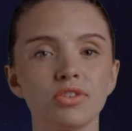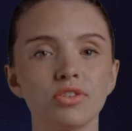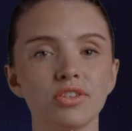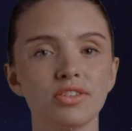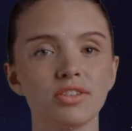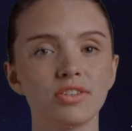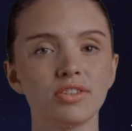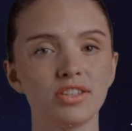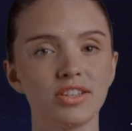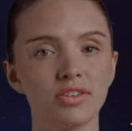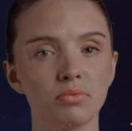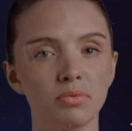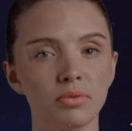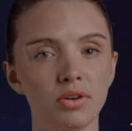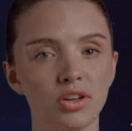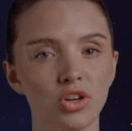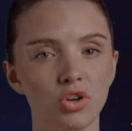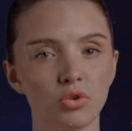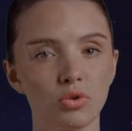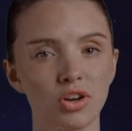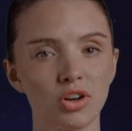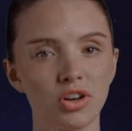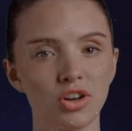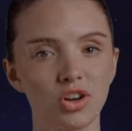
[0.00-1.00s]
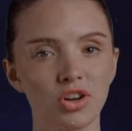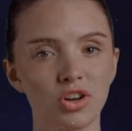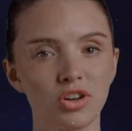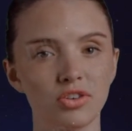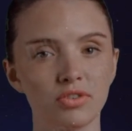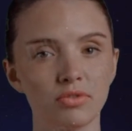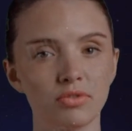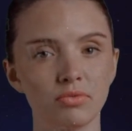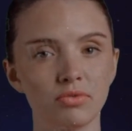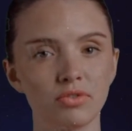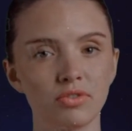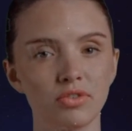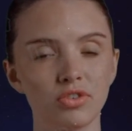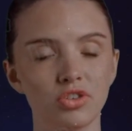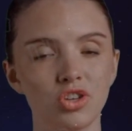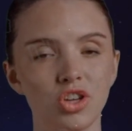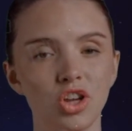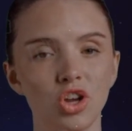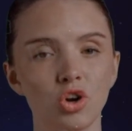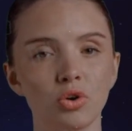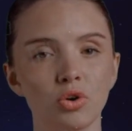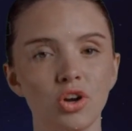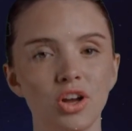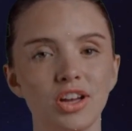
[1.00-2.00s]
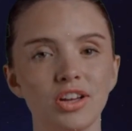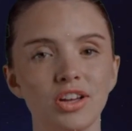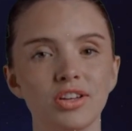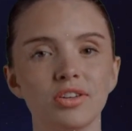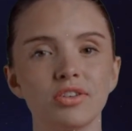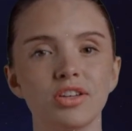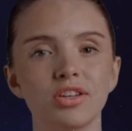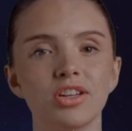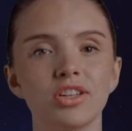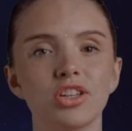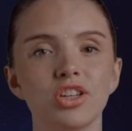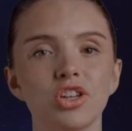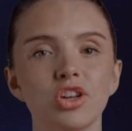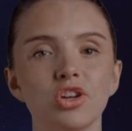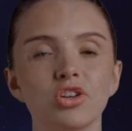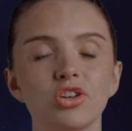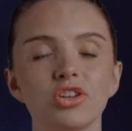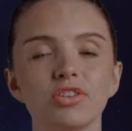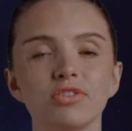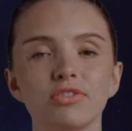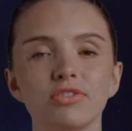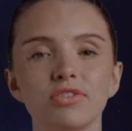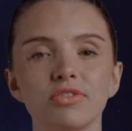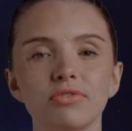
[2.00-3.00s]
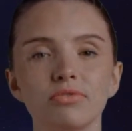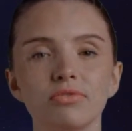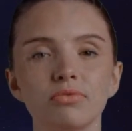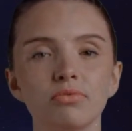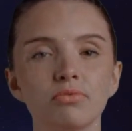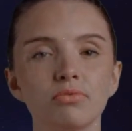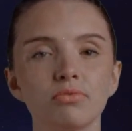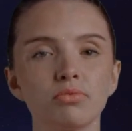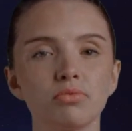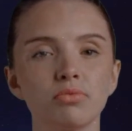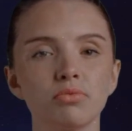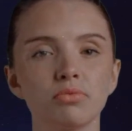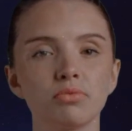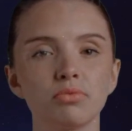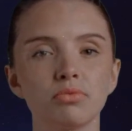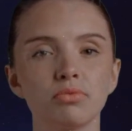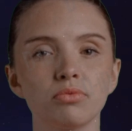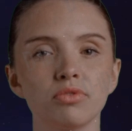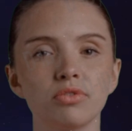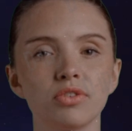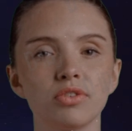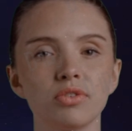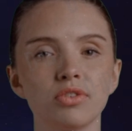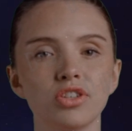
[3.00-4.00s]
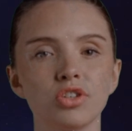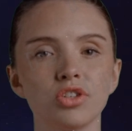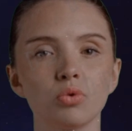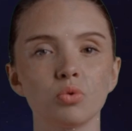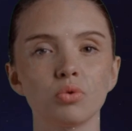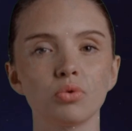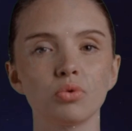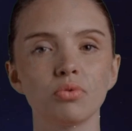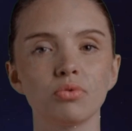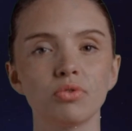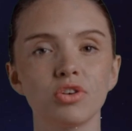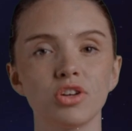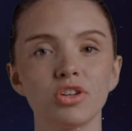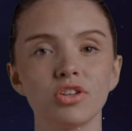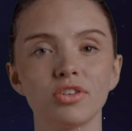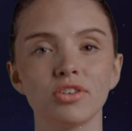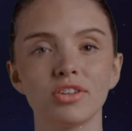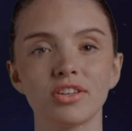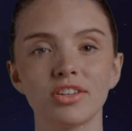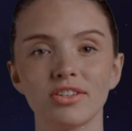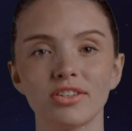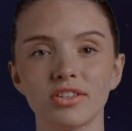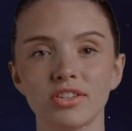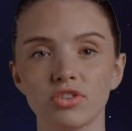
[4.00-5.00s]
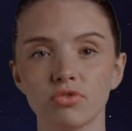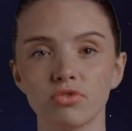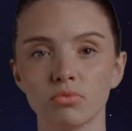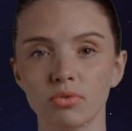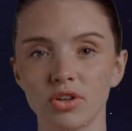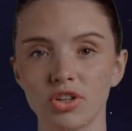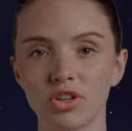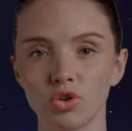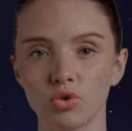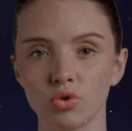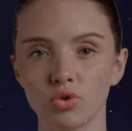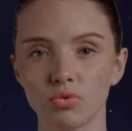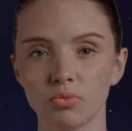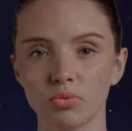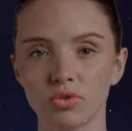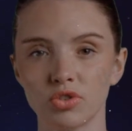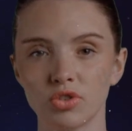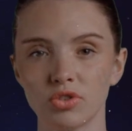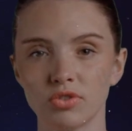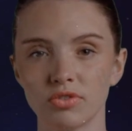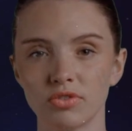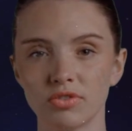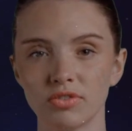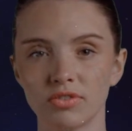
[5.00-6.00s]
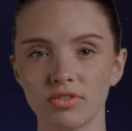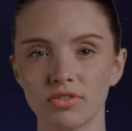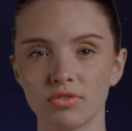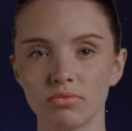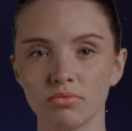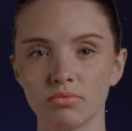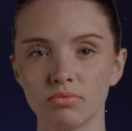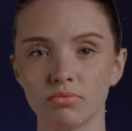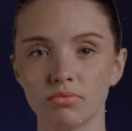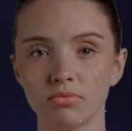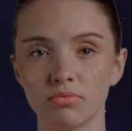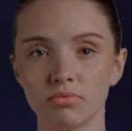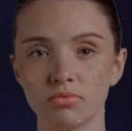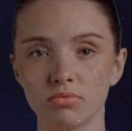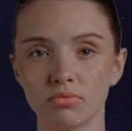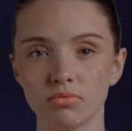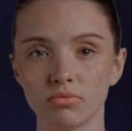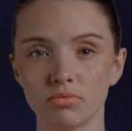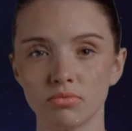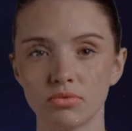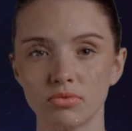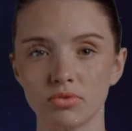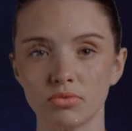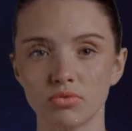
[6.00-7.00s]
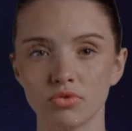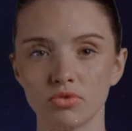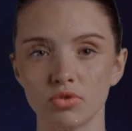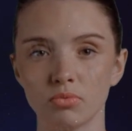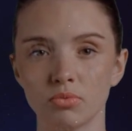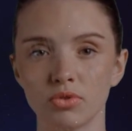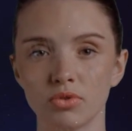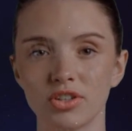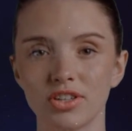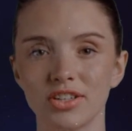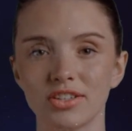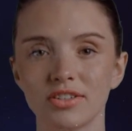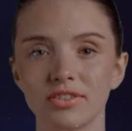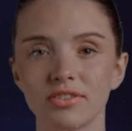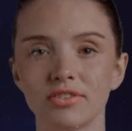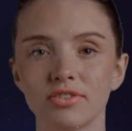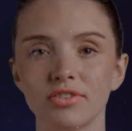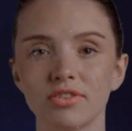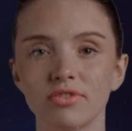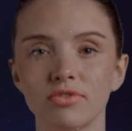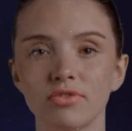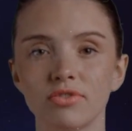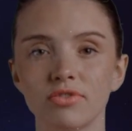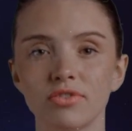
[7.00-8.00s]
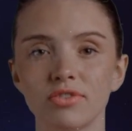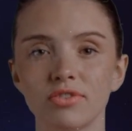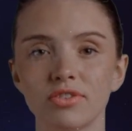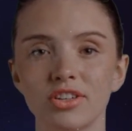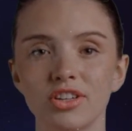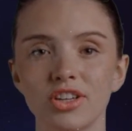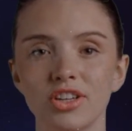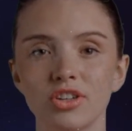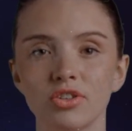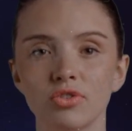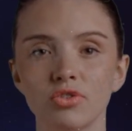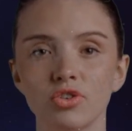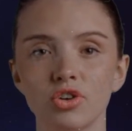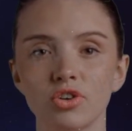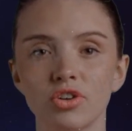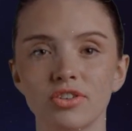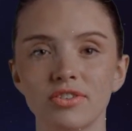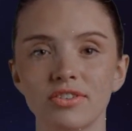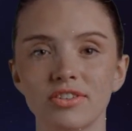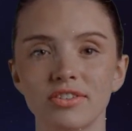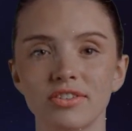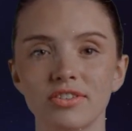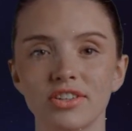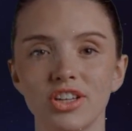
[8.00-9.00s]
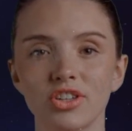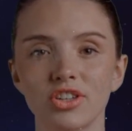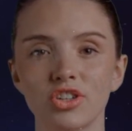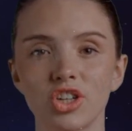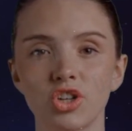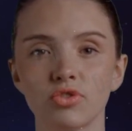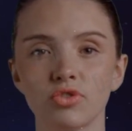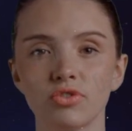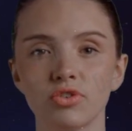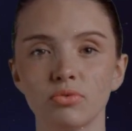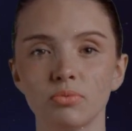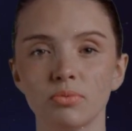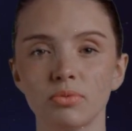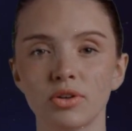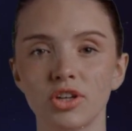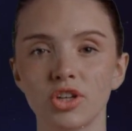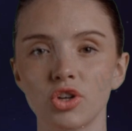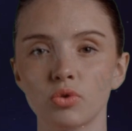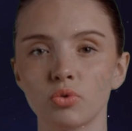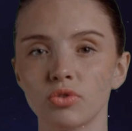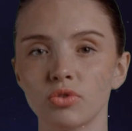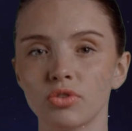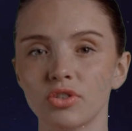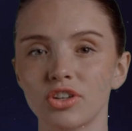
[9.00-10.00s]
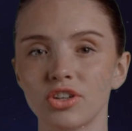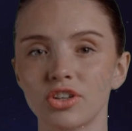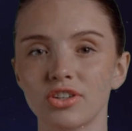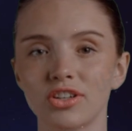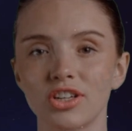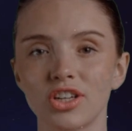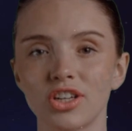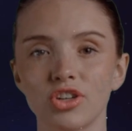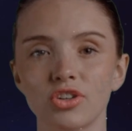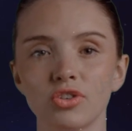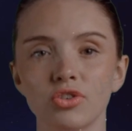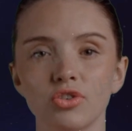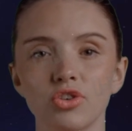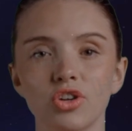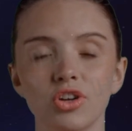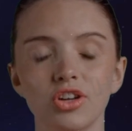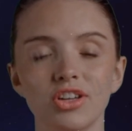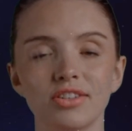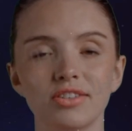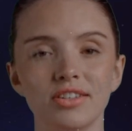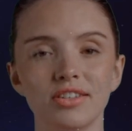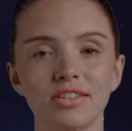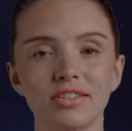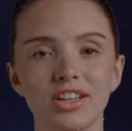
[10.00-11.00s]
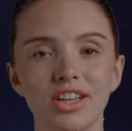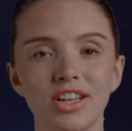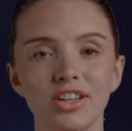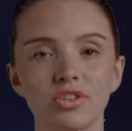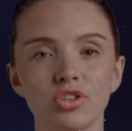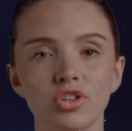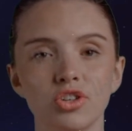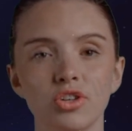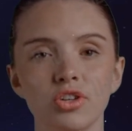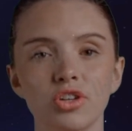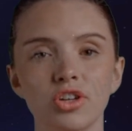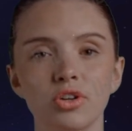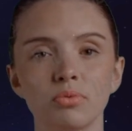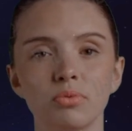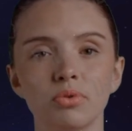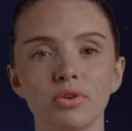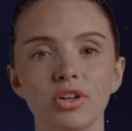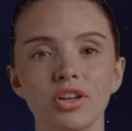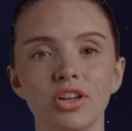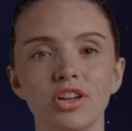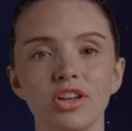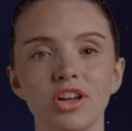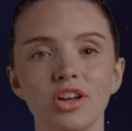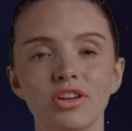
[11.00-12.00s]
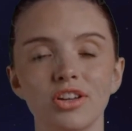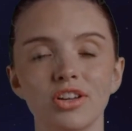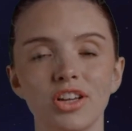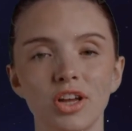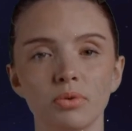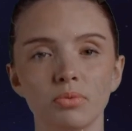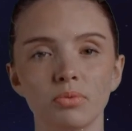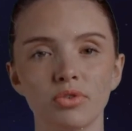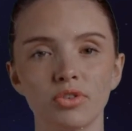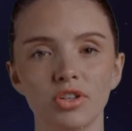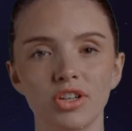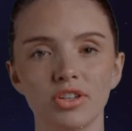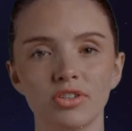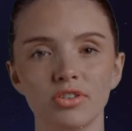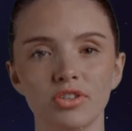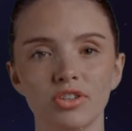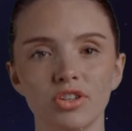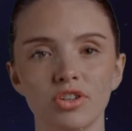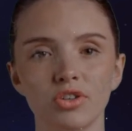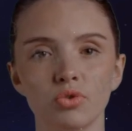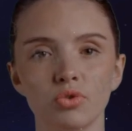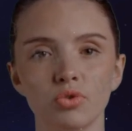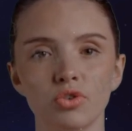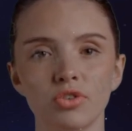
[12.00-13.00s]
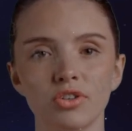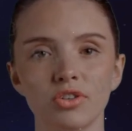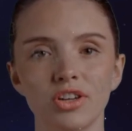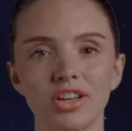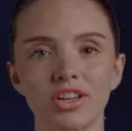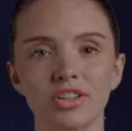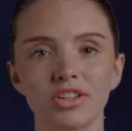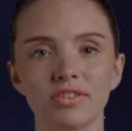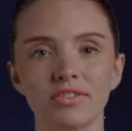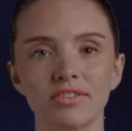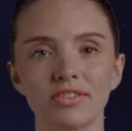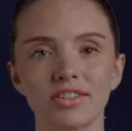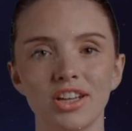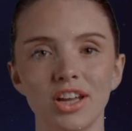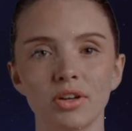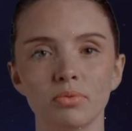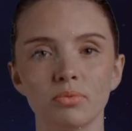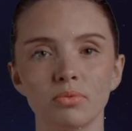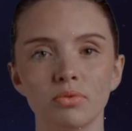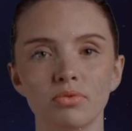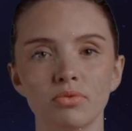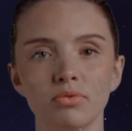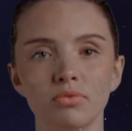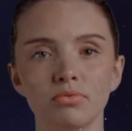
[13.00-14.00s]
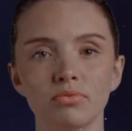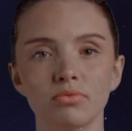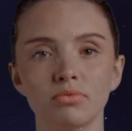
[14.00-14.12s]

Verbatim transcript: This is the menu icon, so go ahead and click on it. This will reveal a list of menu options. From the list, select the SSH Ovener menu and then click on the SSH UDP A label to continue to the next step.